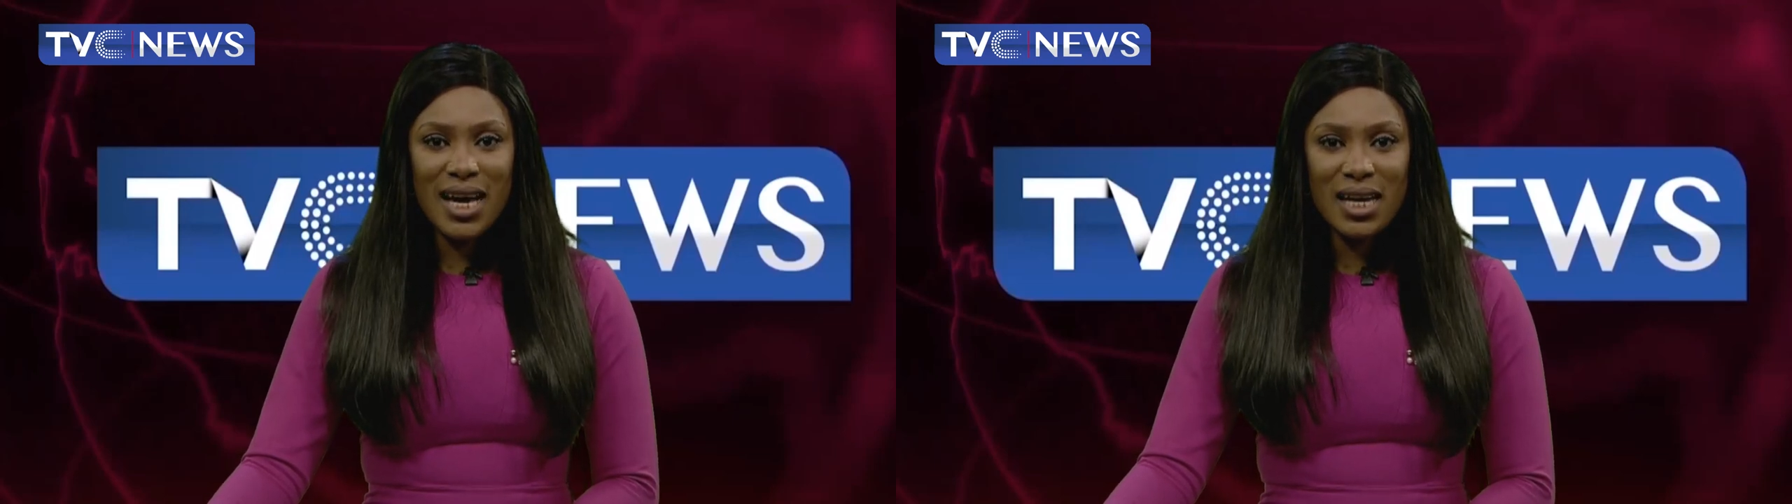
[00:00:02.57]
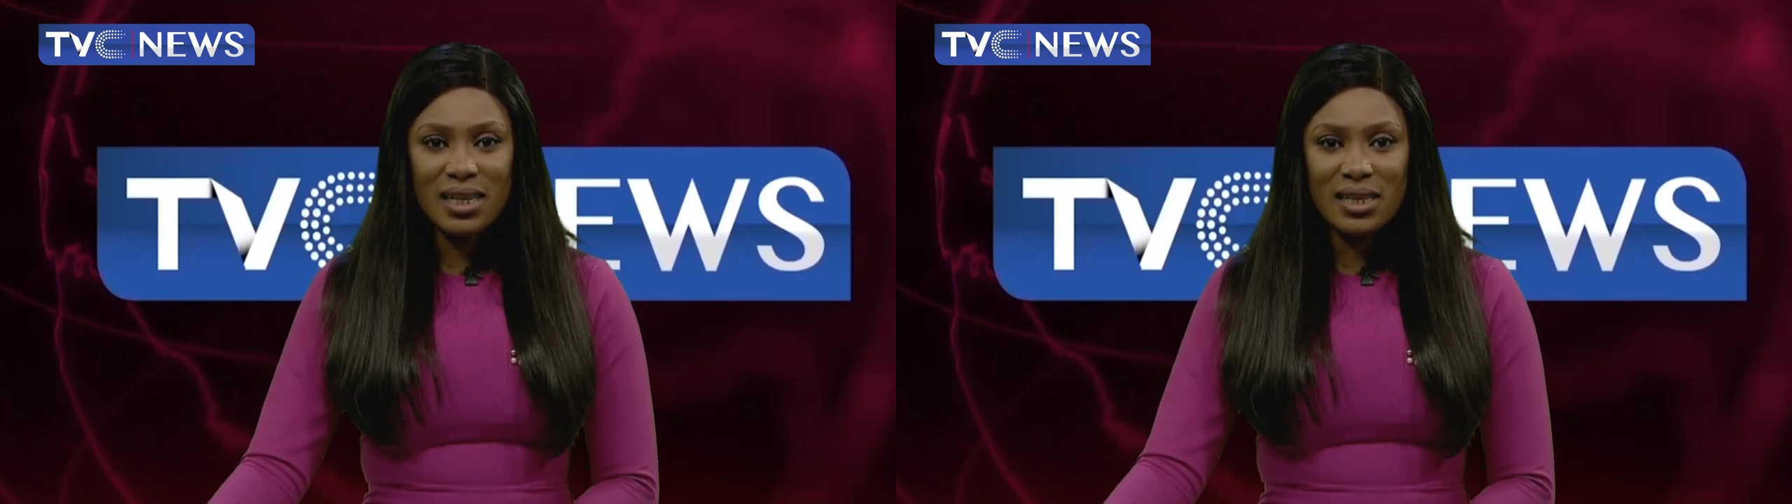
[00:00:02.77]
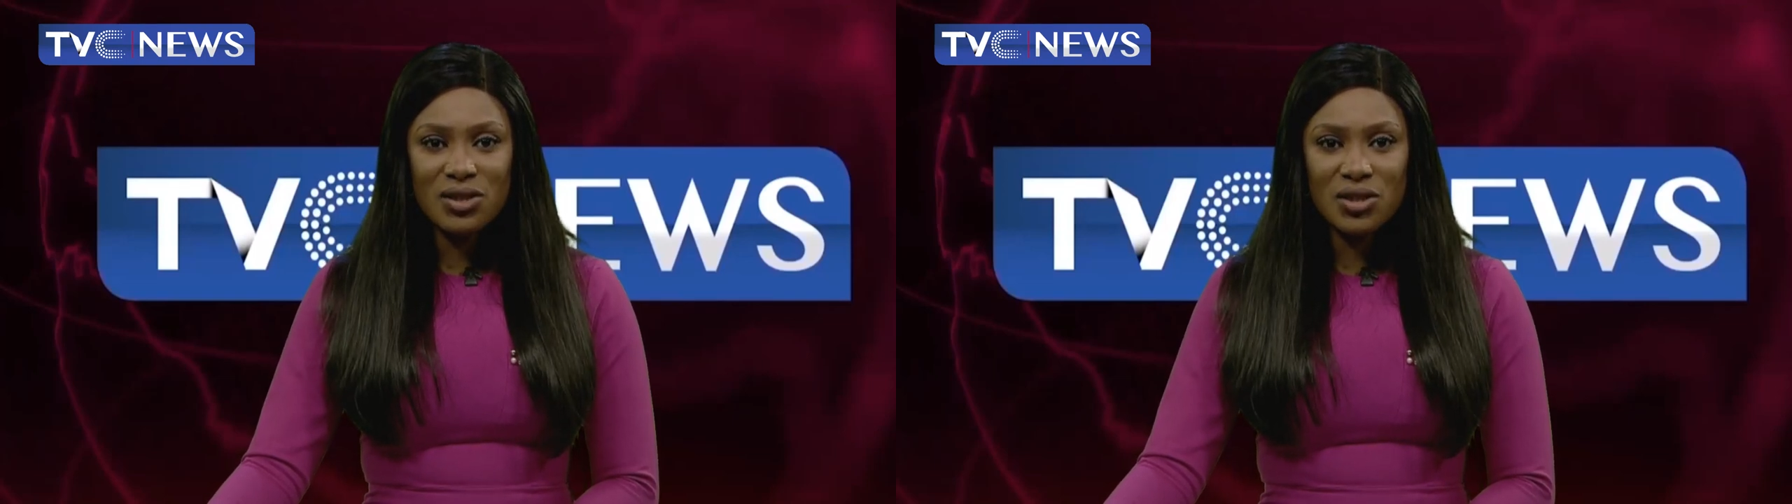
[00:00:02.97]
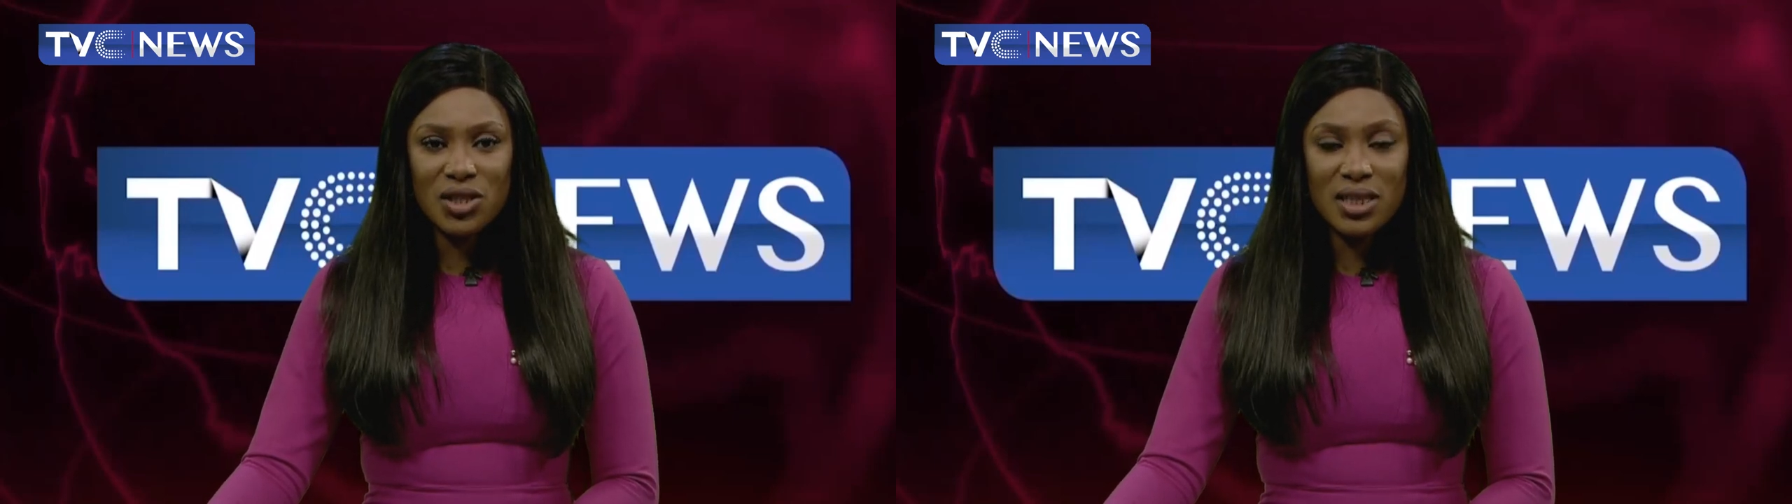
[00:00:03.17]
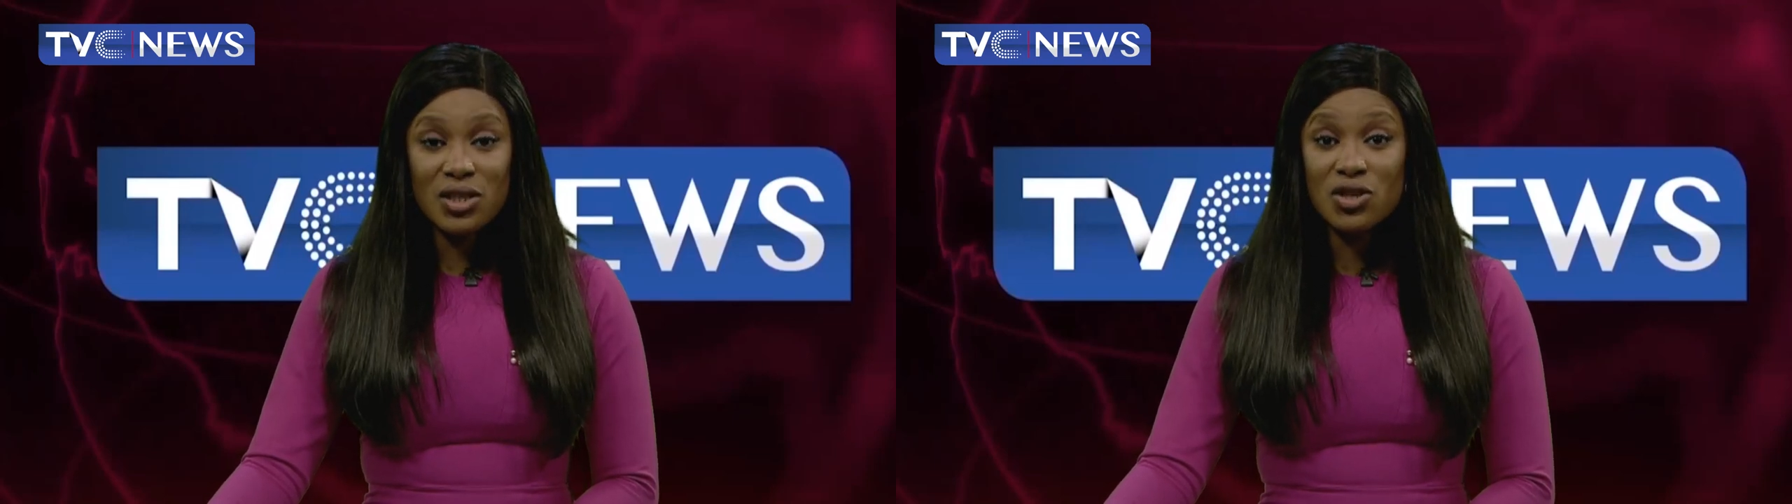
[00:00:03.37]
analyst,
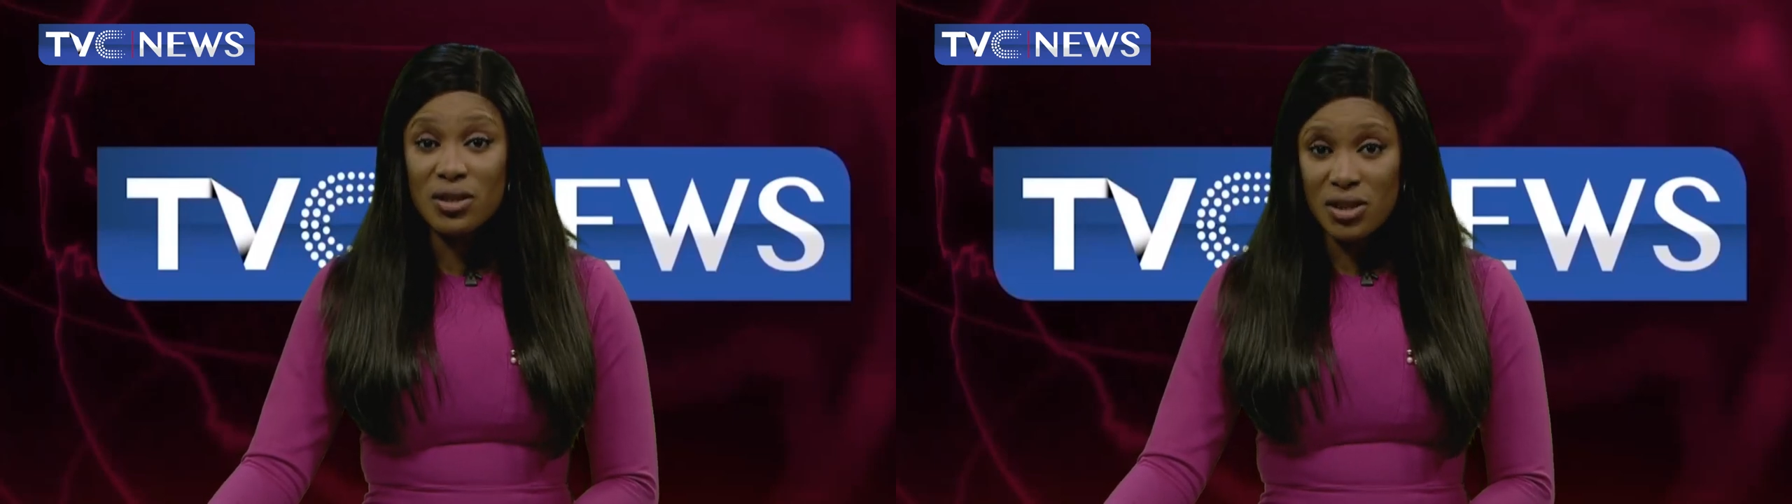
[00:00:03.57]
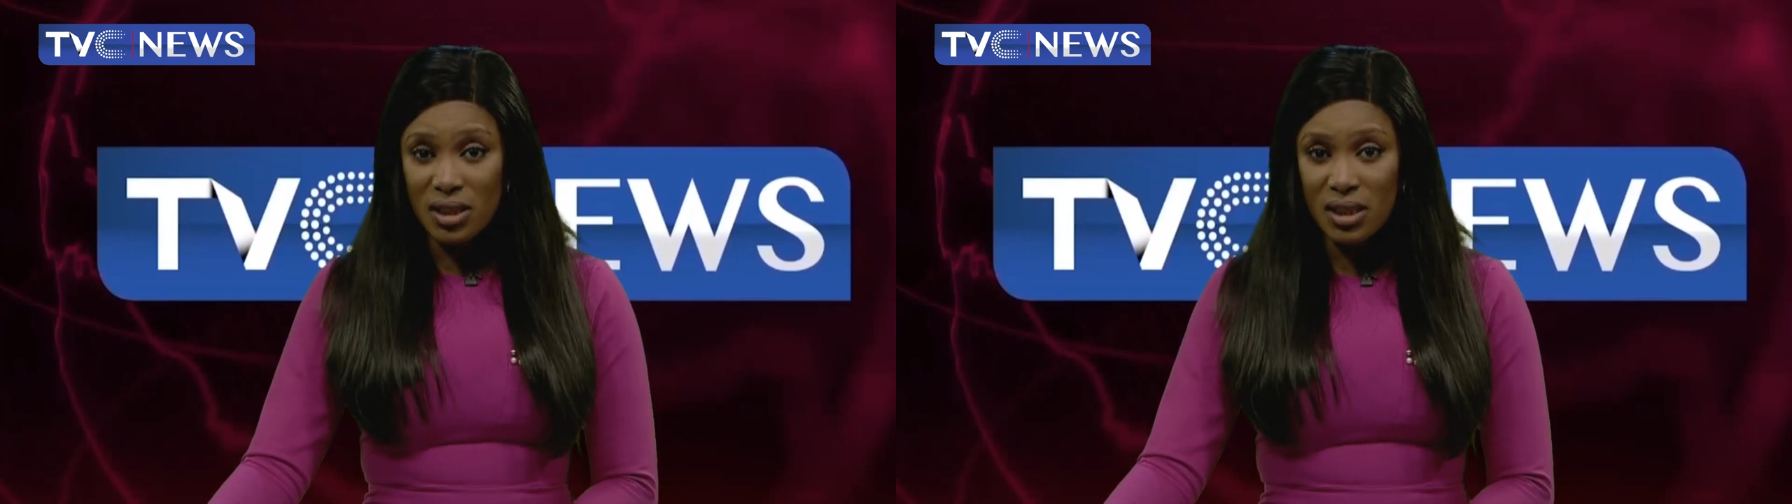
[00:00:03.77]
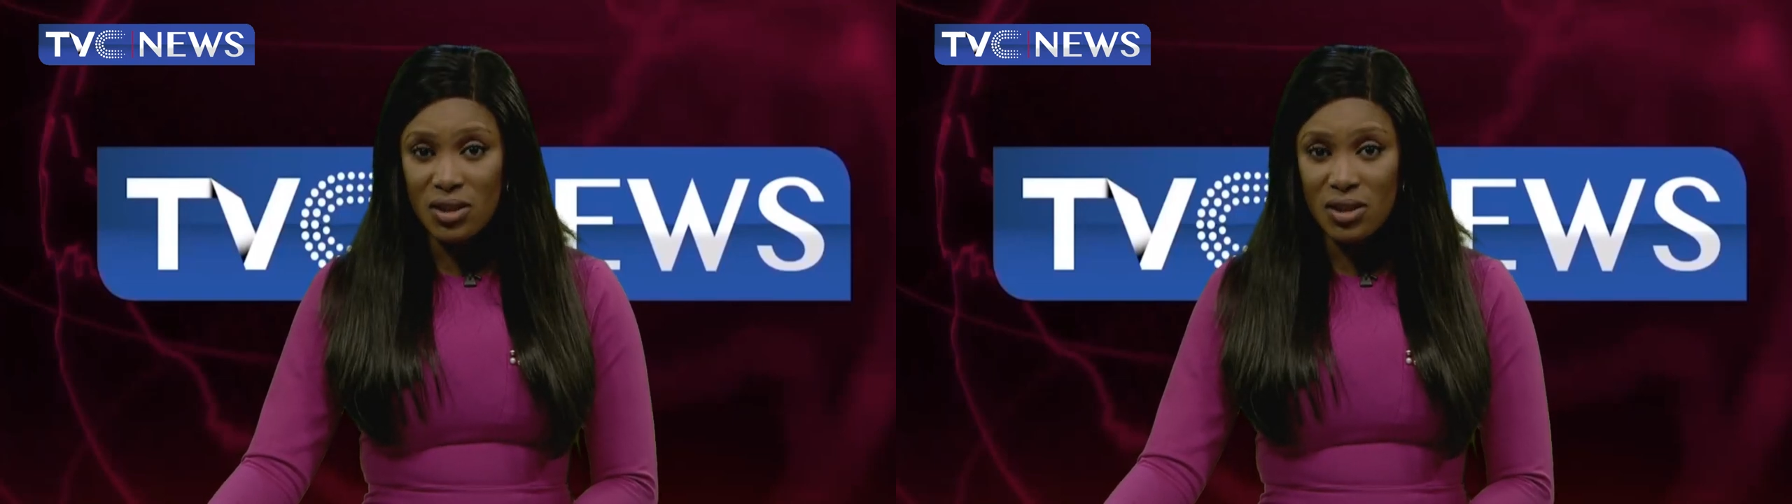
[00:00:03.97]
Jide Johnson.